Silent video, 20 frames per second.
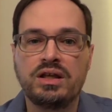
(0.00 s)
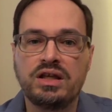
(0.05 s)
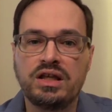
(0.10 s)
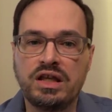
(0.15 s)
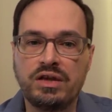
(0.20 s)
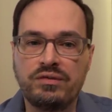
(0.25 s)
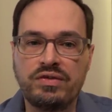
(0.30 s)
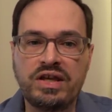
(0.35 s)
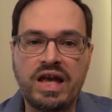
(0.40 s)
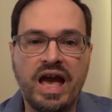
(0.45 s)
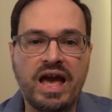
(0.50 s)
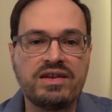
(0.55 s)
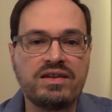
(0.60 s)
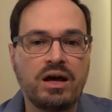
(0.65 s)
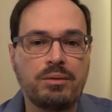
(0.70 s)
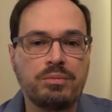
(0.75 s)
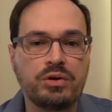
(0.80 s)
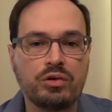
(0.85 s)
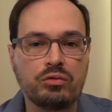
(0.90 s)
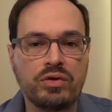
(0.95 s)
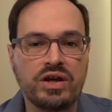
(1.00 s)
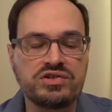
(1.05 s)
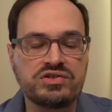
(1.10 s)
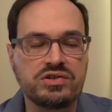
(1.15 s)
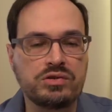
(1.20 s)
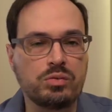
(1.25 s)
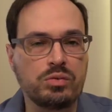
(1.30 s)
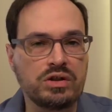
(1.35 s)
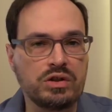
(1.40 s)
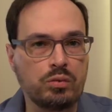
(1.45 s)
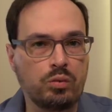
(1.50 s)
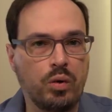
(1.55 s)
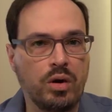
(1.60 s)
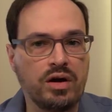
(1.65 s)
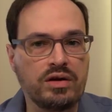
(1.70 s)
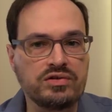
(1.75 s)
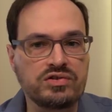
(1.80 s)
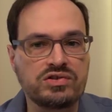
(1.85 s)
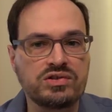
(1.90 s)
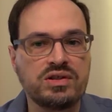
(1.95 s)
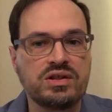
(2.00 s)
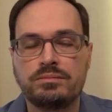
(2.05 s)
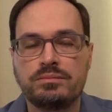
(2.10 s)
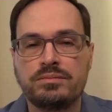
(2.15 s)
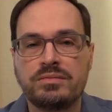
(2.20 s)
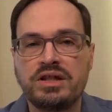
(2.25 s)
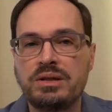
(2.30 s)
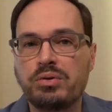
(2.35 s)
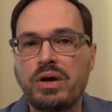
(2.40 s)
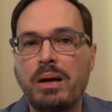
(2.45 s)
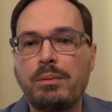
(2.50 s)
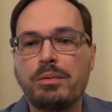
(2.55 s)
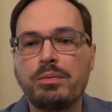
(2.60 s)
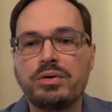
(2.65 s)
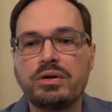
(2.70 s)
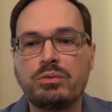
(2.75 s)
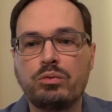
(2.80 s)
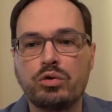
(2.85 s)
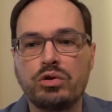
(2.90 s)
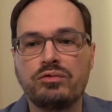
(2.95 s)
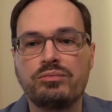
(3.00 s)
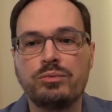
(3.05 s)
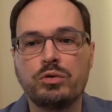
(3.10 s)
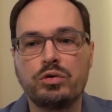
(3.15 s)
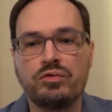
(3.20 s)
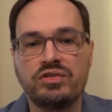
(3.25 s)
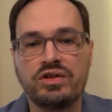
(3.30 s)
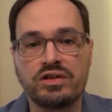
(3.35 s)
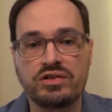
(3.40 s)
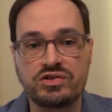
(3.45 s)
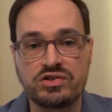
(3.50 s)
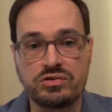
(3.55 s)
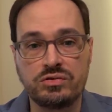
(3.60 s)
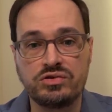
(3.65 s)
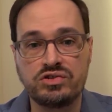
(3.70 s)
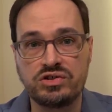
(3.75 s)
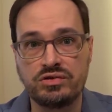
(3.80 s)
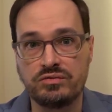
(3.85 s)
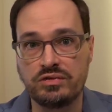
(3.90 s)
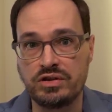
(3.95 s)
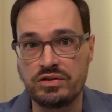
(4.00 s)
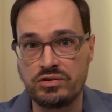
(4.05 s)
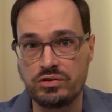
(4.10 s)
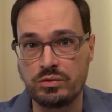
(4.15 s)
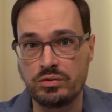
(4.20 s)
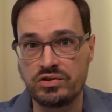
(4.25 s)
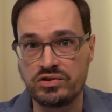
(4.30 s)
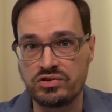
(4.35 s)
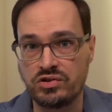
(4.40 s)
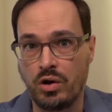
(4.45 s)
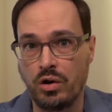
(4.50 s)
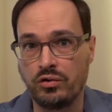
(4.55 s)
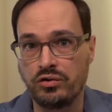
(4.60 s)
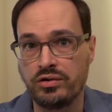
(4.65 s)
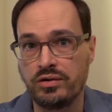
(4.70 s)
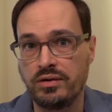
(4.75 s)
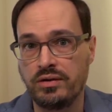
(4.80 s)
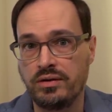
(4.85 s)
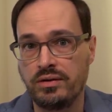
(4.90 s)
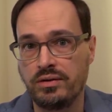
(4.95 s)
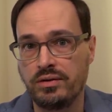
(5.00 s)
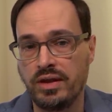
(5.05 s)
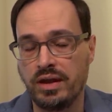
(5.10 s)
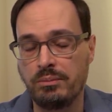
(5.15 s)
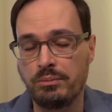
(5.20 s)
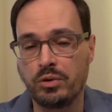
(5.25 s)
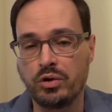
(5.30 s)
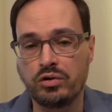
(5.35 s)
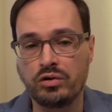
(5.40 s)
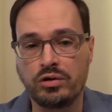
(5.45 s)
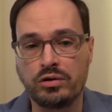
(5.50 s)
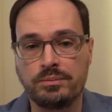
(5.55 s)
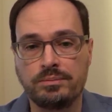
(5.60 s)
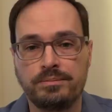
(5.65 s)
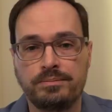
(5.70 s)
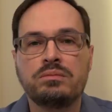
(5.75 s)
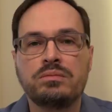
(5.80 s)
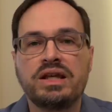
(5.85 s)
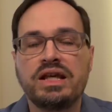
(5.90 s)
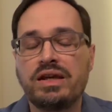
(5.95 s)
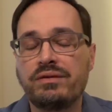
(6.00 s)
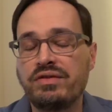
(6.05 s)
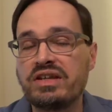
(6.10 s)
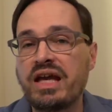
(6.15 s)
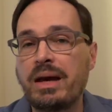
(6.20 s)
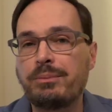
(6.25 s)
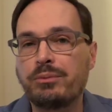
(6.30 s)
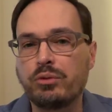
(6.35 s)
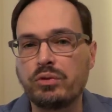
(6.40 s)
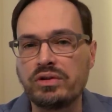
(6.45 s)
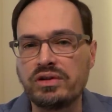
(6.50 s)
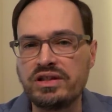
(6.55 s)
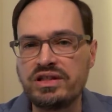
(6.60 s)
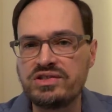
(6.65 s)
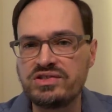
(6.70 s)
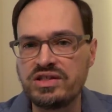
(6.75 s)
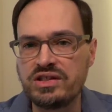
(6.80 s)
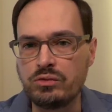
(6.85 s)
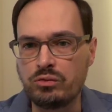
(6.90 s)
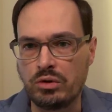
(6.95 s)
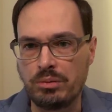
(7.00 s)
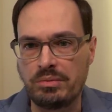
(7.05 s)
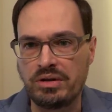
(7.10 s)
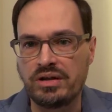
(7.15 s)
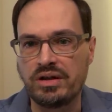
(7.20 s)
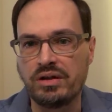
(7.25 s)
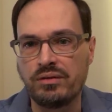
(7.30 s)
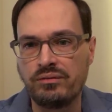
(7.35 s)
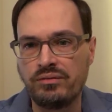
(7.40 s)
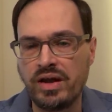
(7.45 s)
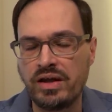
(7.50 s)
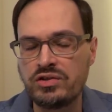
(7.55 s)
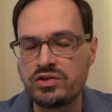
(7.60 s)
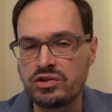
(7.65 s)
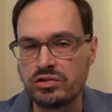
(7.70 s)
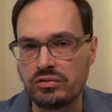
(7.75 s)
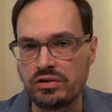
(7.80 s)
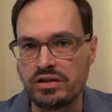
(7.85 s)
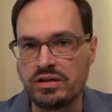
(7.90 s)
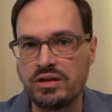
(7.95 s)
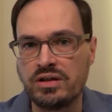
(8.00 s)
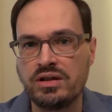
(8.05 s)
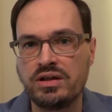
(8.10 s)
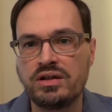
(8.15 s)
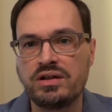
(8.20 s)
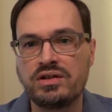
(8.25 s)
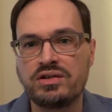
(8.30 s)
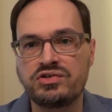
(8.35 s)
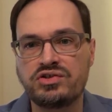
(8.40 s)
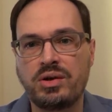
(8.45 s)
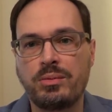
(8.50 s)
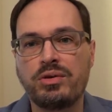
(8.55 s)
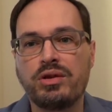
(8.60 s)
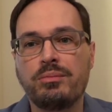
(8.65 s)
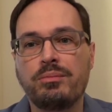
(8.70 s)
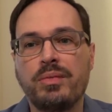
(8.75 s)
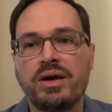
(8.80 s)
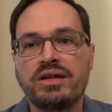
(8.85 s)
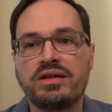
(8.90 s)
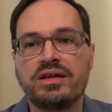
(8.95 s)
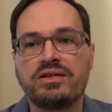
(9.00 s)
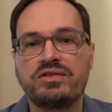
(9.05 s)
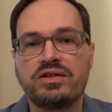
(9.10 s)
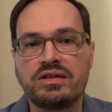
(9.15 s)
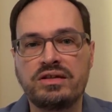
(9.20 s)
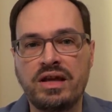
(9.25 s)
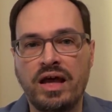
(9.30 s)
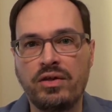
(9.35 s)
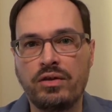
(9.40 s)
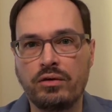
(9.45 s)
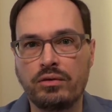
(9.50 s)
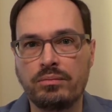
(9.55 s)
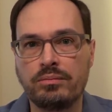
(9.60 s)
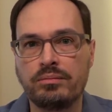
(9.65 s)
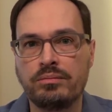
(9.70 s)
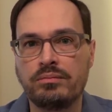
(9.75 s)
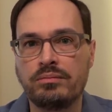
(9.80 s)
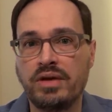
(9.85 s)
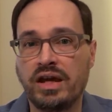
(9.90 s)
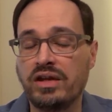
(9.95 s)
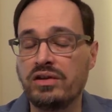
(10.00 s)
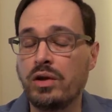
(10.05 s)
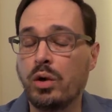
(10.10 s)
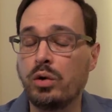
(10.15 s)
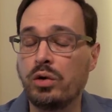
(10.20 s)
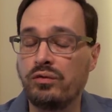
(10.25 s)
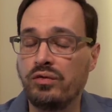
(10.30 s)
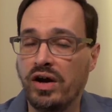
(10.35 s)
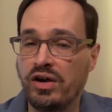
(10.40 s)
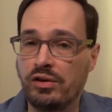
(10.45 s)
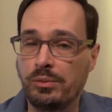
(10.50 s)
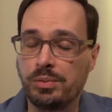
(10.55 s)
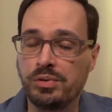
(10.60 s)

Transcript: If he had not been arrested when he was, he probably would have moved exclusively to assault, then murder. If he kept releasing women, eventually some of them might get together and notify the